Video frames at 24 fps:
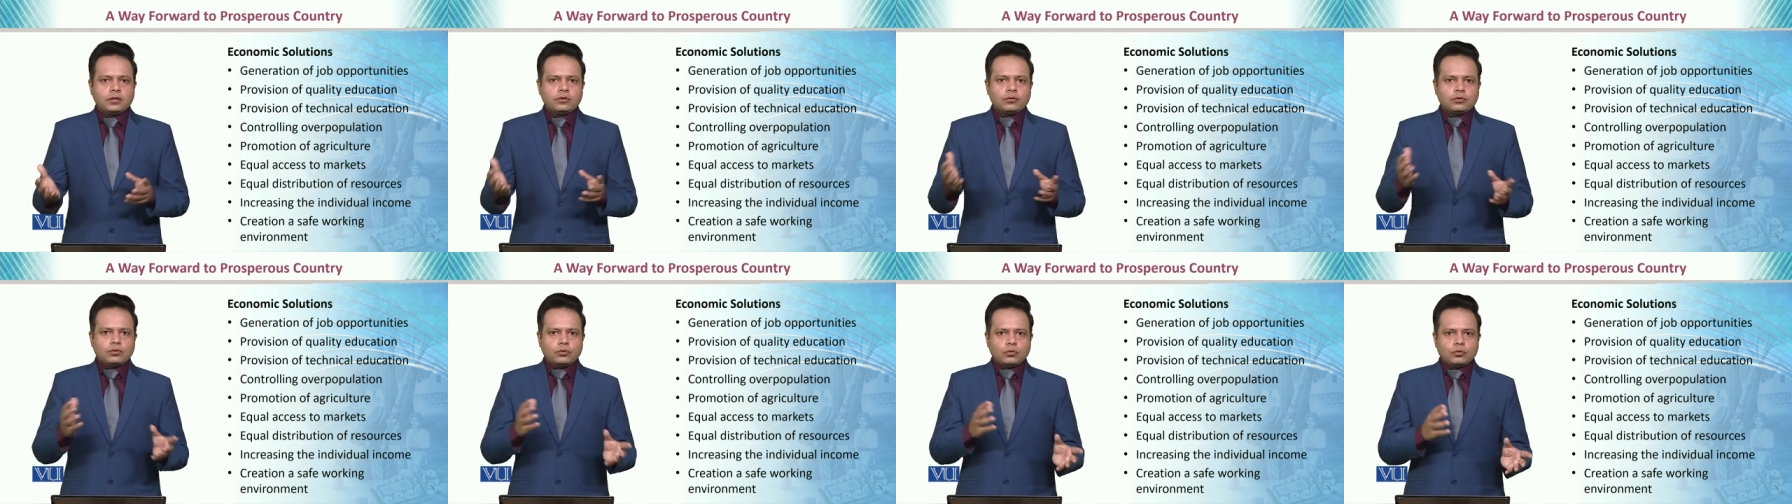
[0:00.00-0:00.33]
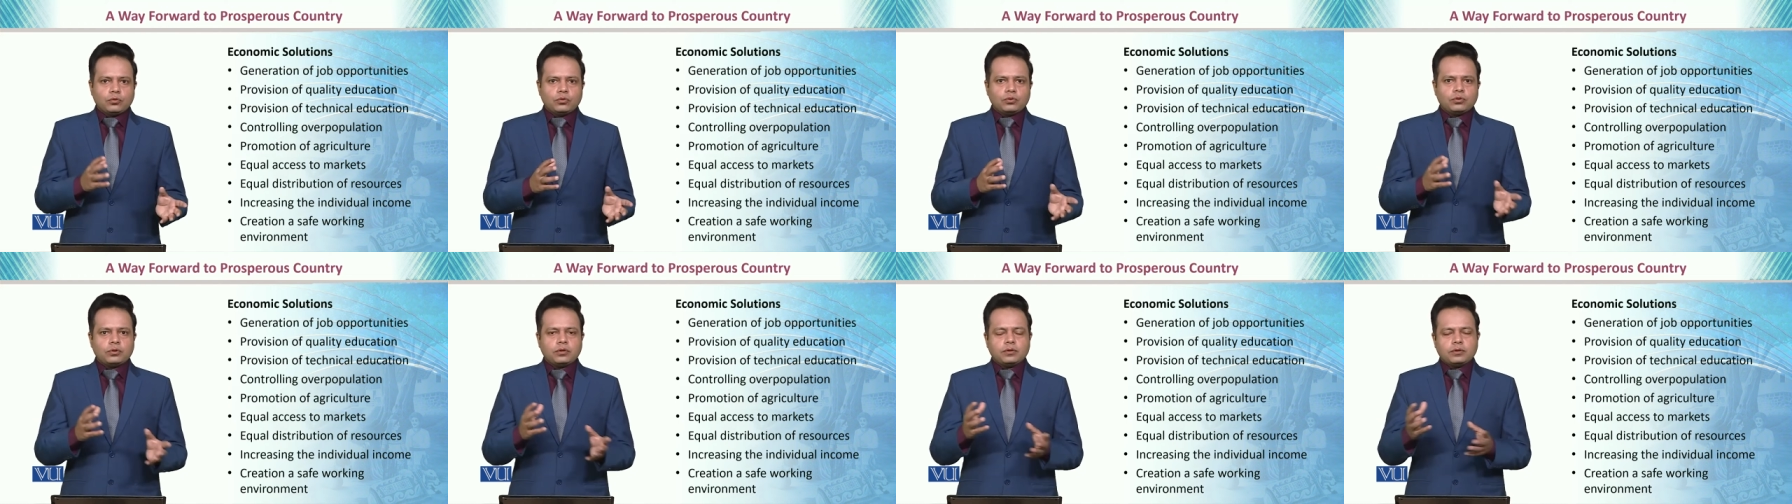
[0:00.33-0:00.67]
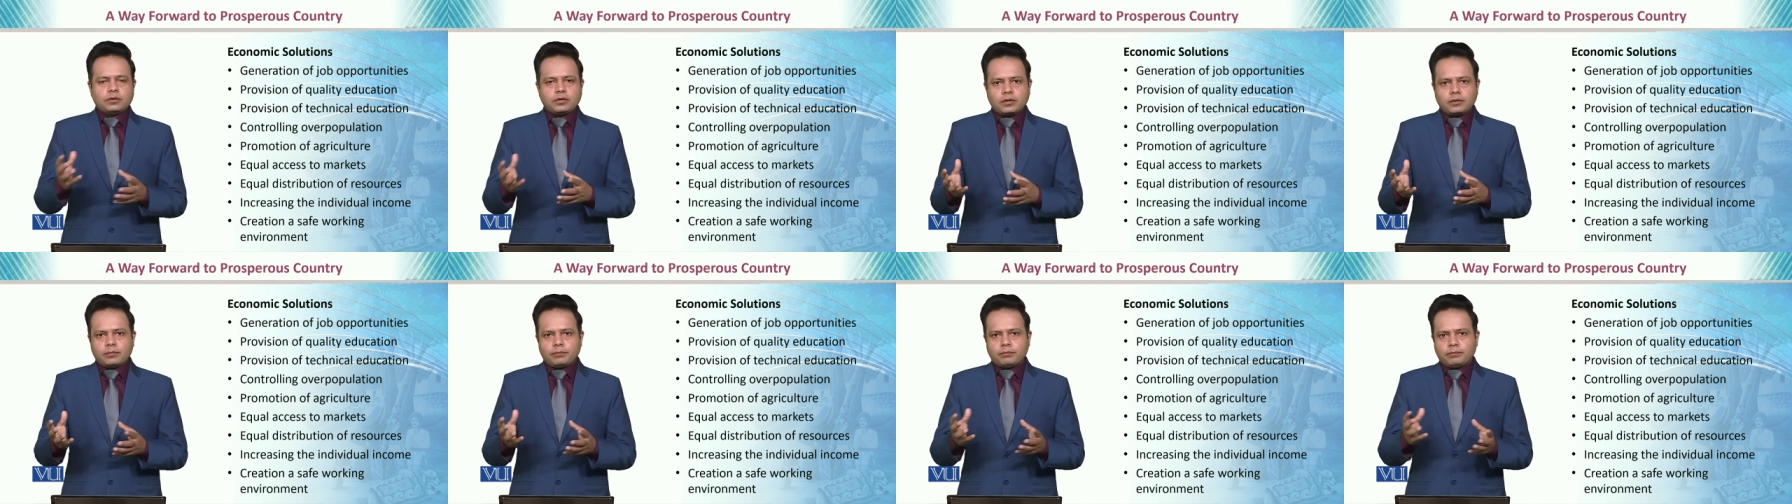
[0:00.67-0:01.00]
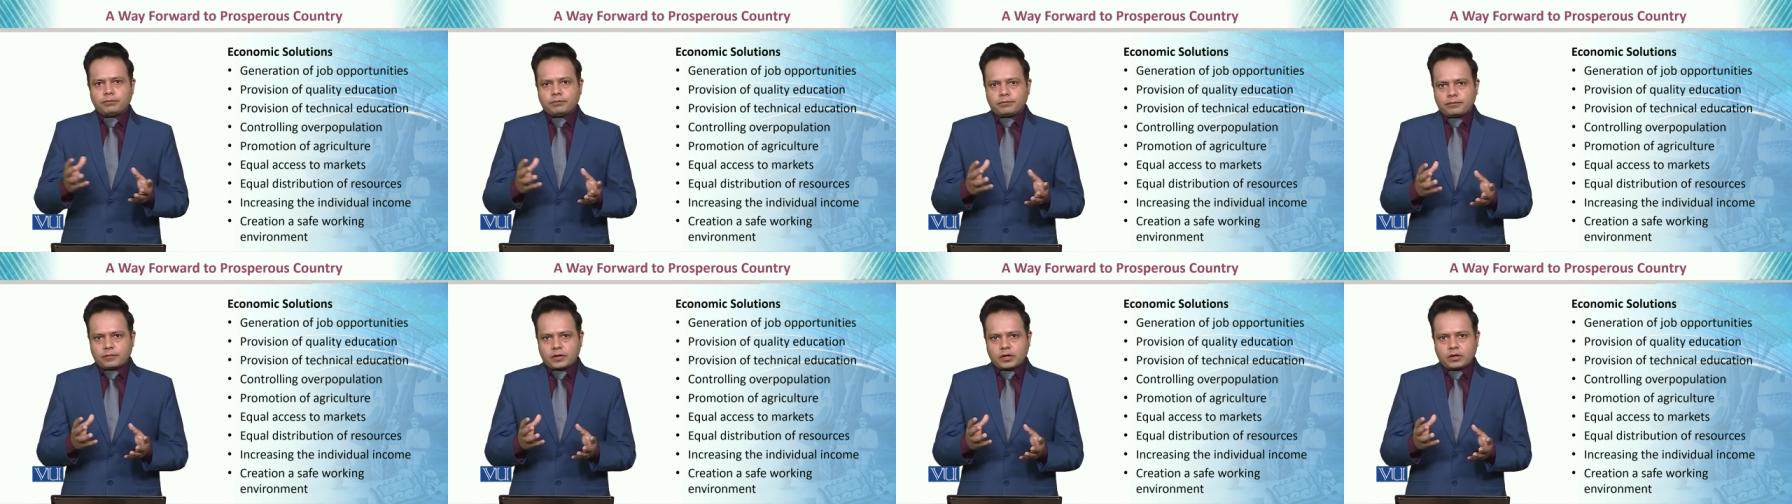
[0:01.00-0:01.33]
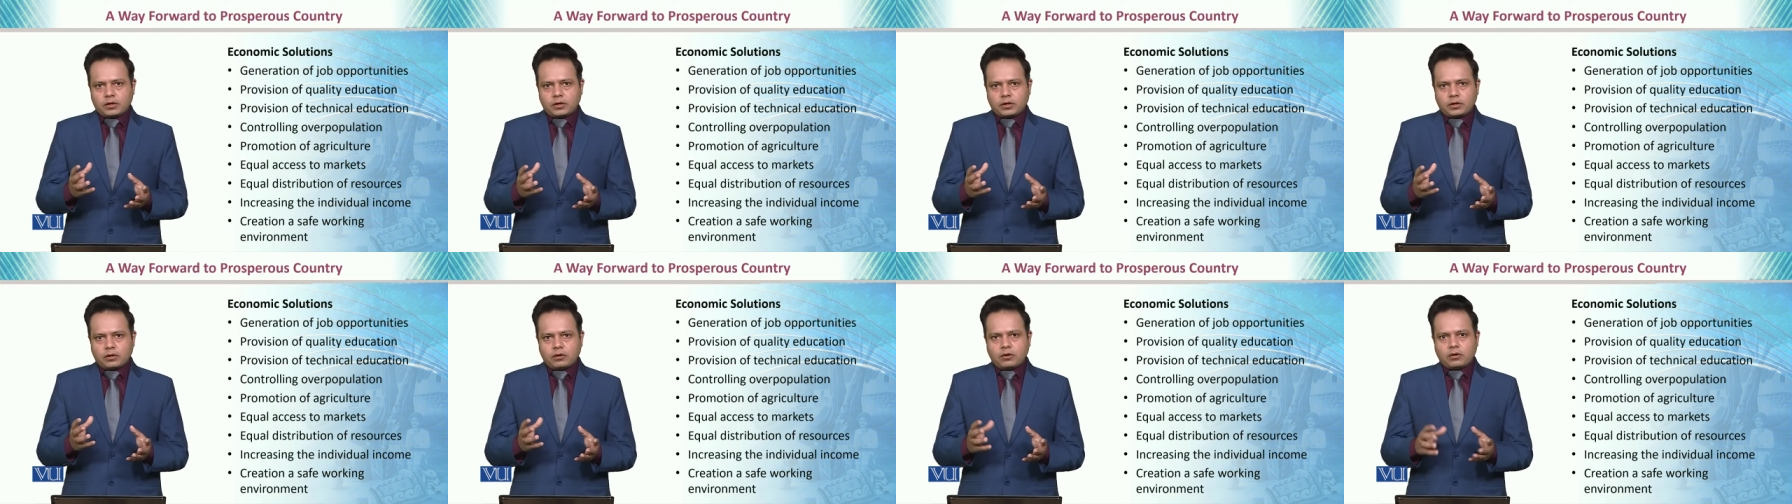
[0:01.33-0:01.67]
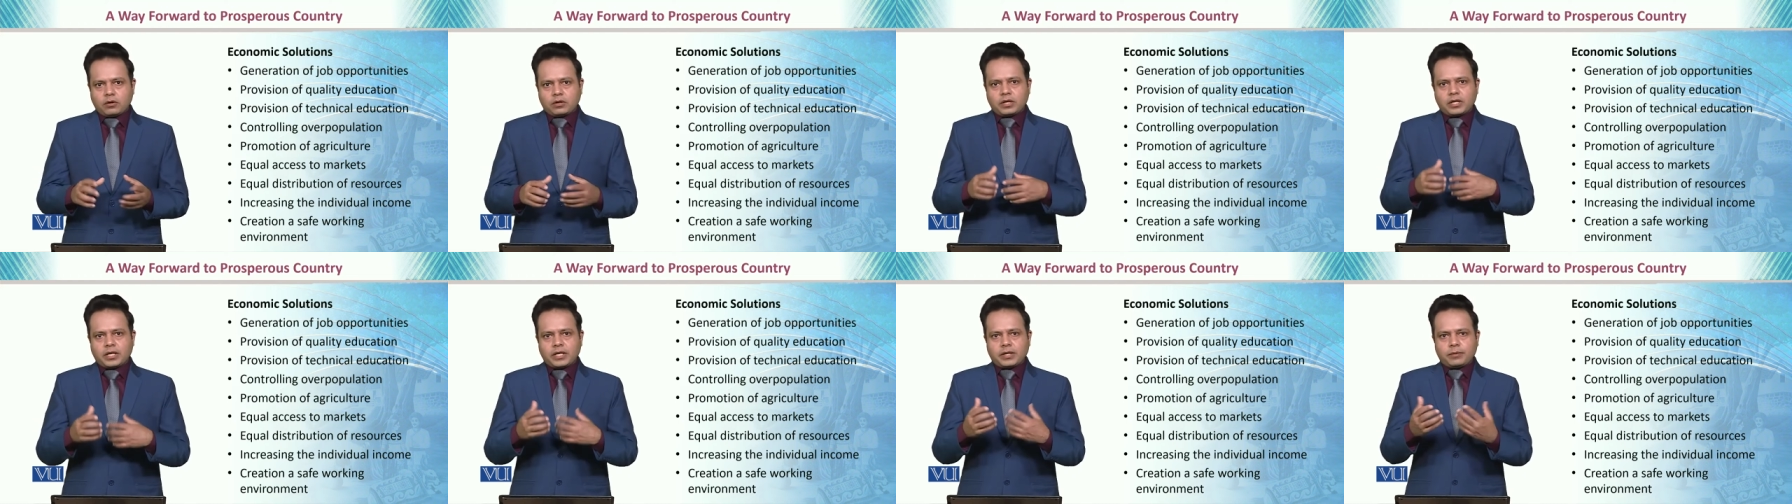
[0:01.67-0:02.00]
through the uh,
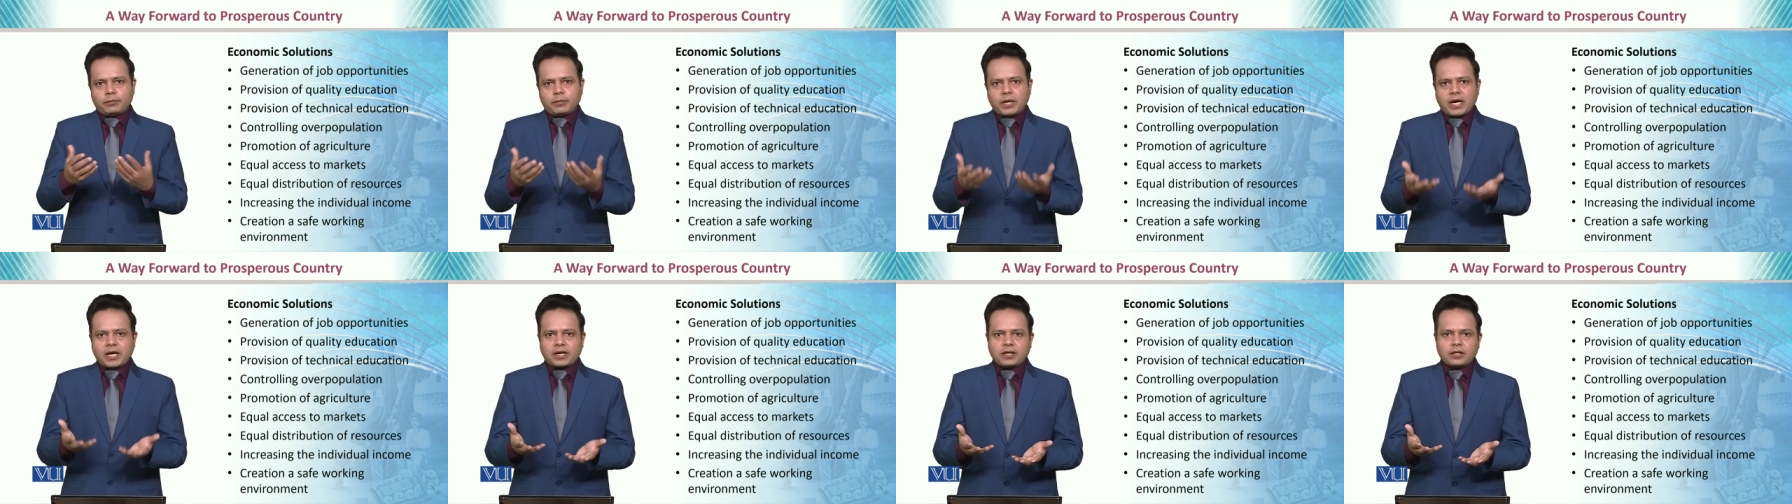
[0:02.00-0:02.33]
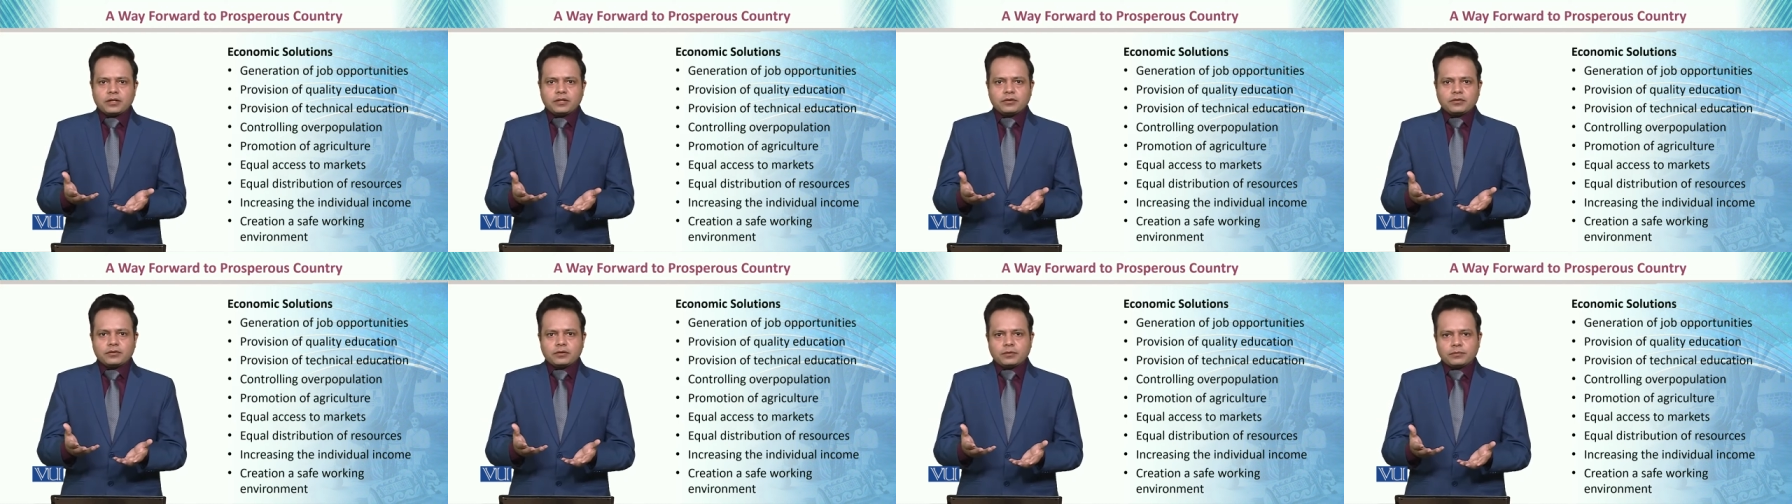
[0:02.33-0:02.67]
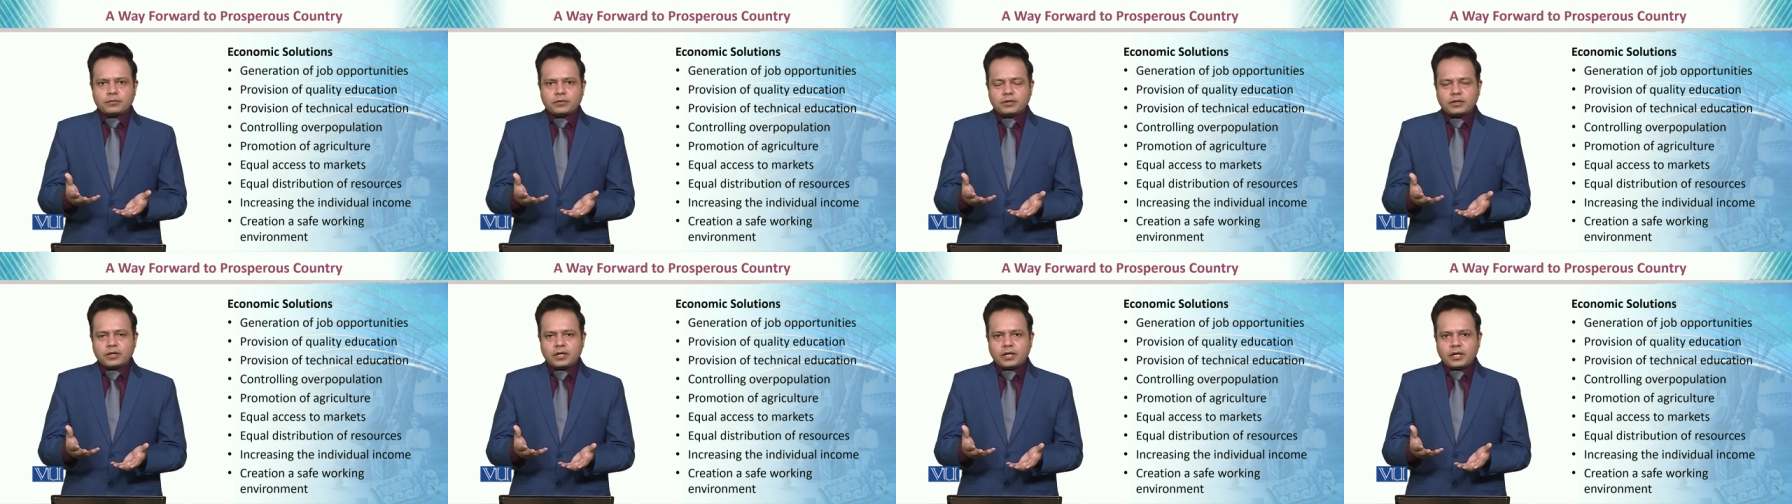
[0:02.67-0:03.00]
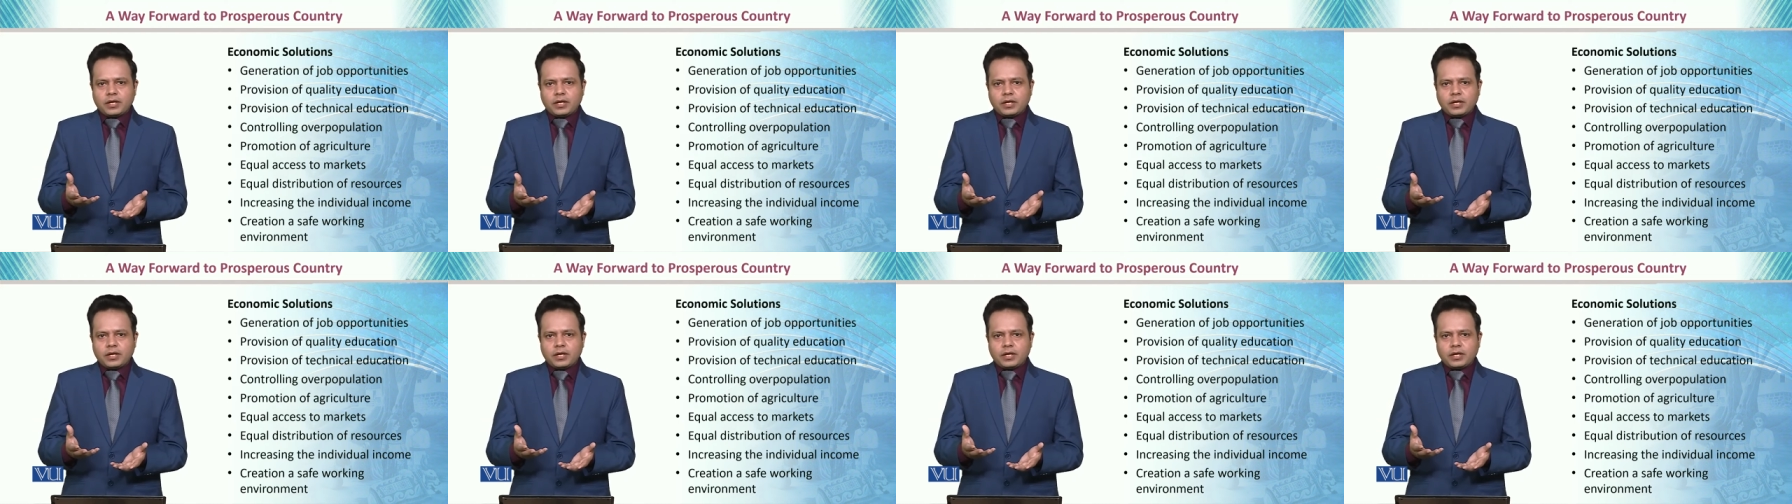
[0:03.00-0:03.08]
online mechanisms